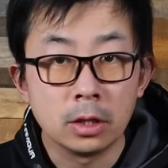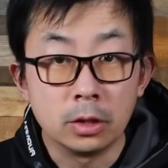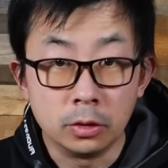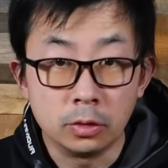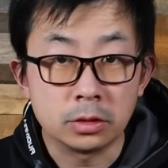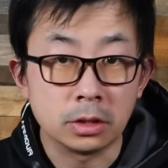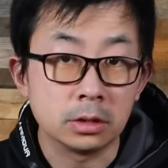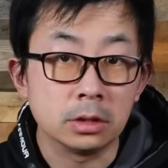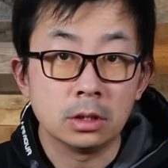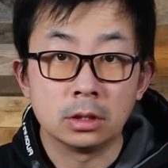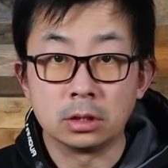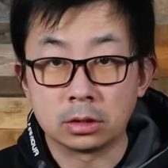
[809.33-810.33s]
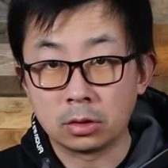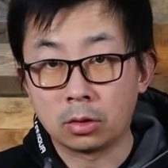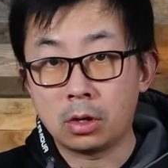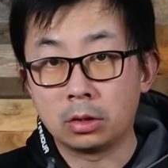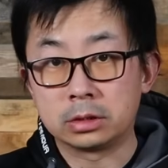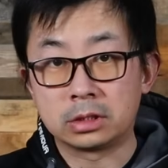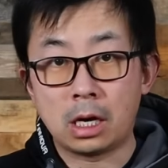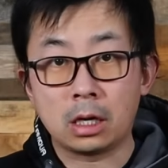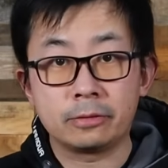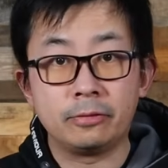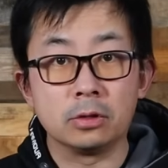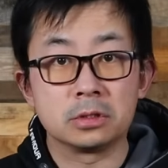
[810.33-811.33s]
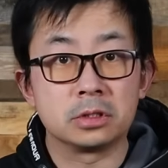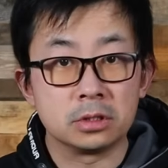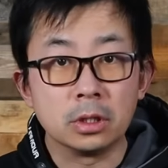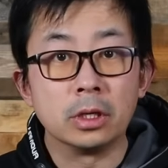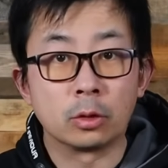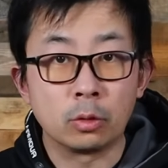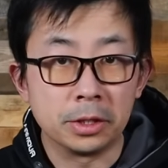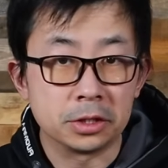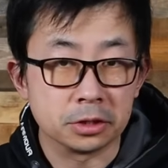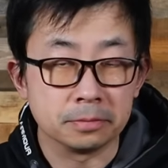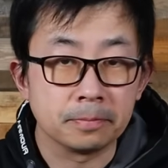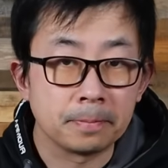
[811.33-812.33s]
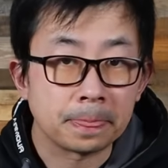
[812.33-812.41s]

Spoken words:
using the so-called dark force equation.